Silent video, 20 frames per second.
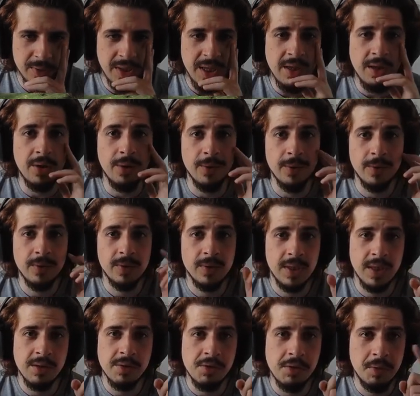Thank you.
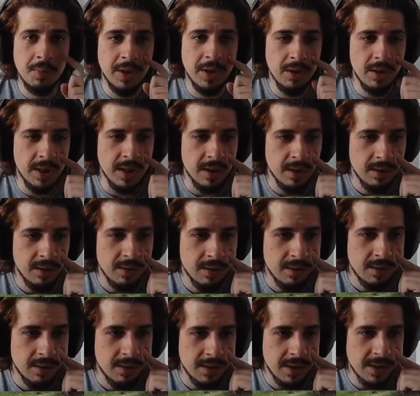That should be good.
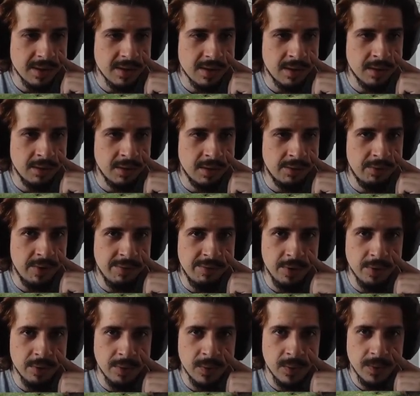That's a good
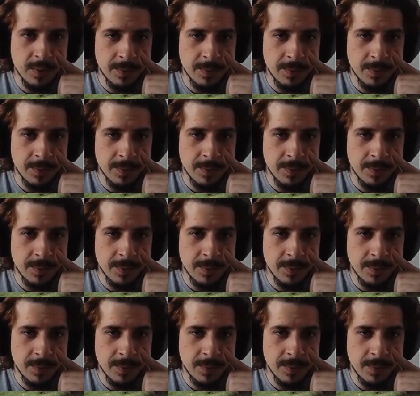review.